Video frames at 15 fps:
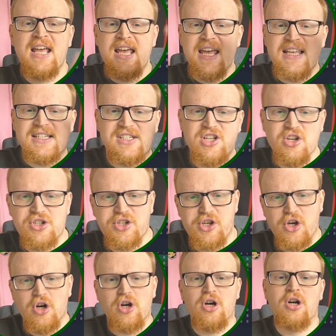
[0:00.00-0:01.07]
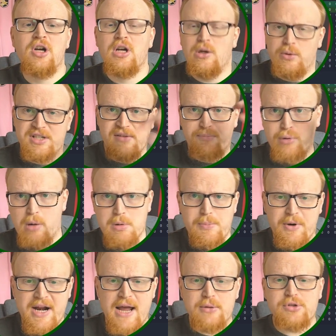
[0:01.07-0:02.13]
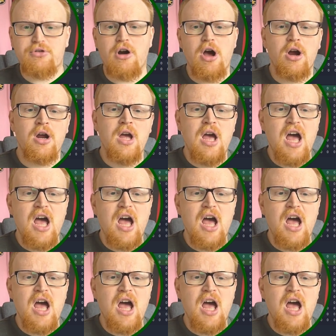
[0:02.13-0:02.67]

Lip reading: is Diószegyer, which I've probably pronounced wrong,